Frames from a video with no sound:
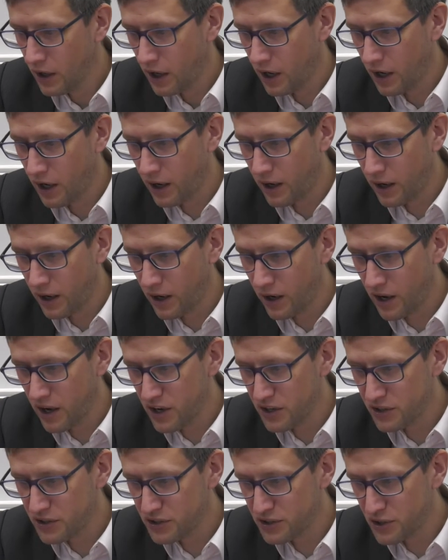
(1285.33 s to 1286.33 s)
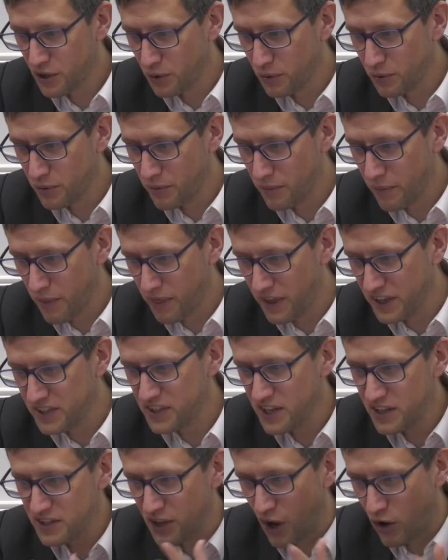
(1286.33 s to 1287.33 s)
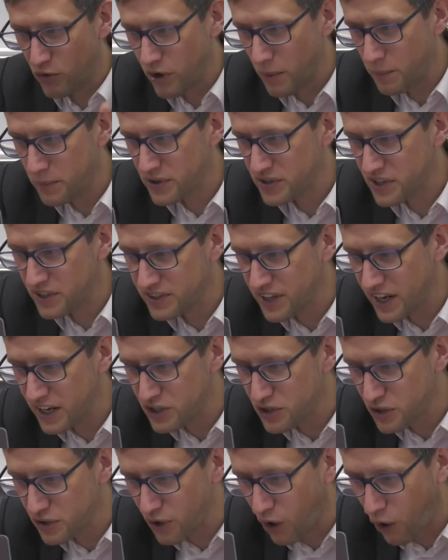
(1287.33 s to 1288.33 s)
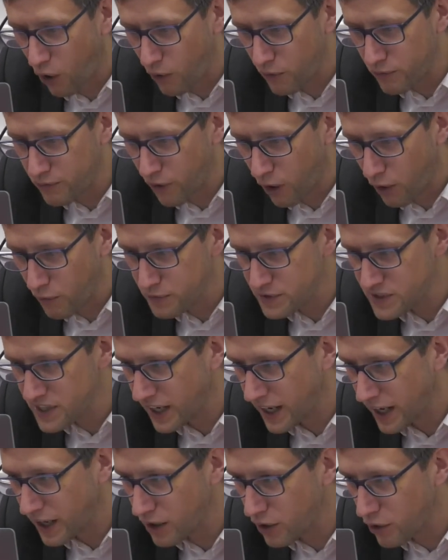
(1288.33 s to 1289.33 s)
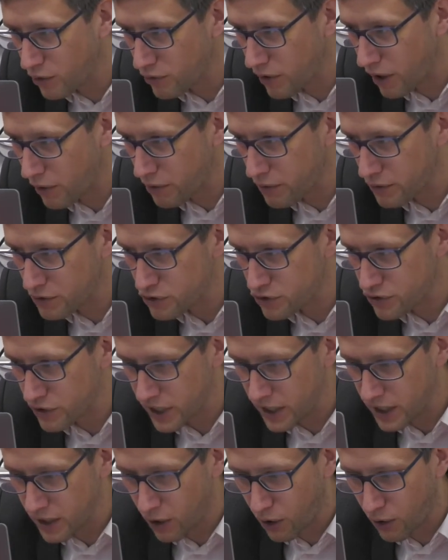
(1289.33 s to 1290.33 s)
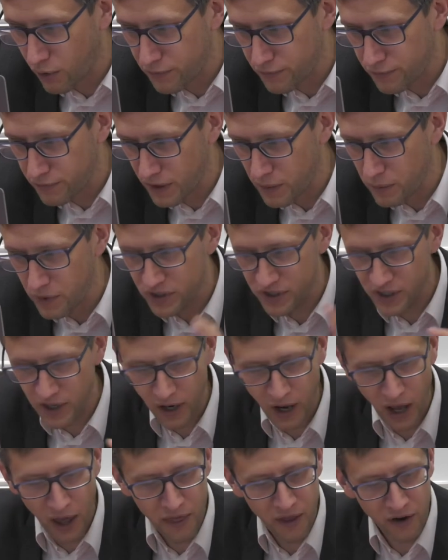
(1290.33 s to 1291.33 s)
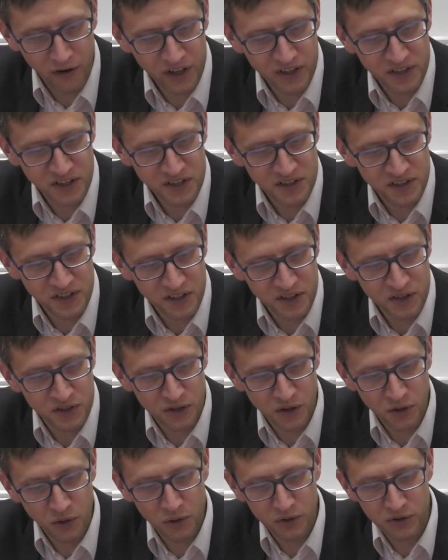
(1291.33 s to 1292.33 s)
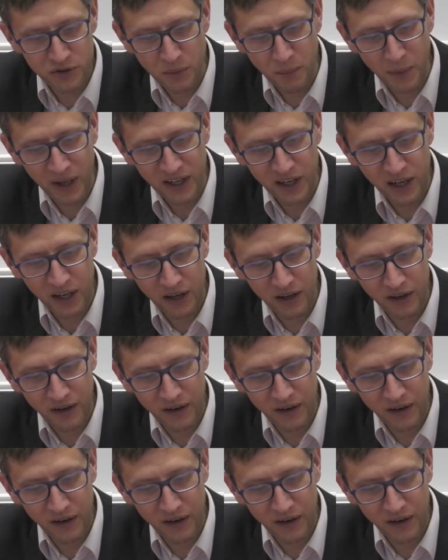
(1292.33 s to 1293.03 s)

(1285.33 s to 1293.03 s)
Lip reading: So this is a representation of singing around the tree of liberty, and there existed so many